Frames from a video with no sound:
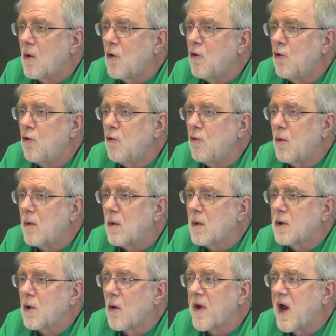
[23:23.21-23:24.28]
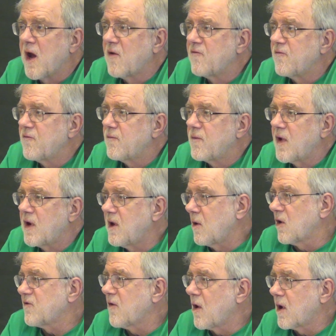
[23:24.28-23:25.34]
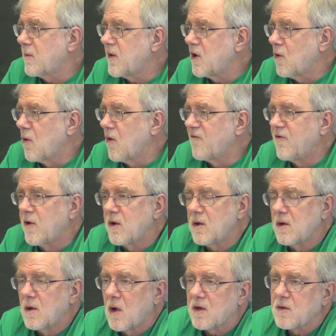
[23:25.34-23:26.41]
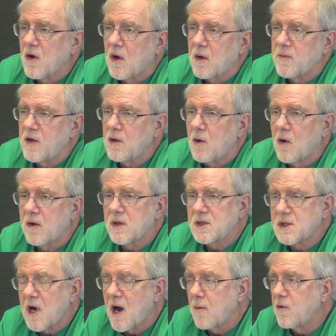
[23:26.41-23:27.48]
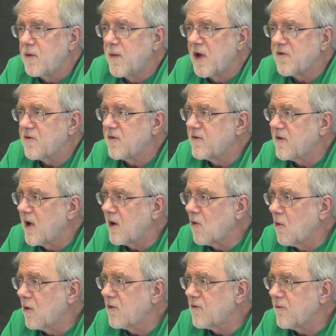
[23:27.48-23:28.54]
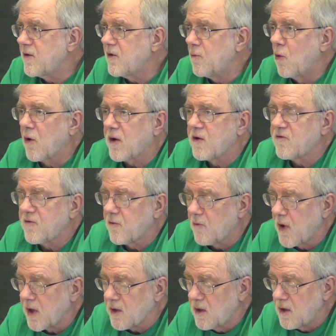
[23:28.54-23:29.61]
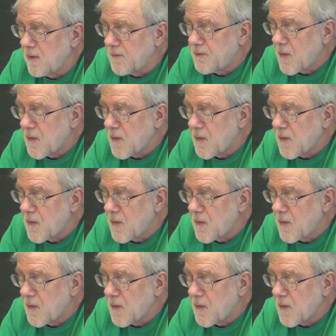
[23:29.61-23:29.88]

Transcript: who don't have any autonomy or very little autonomy on the job. We basically take orders. We work as directed.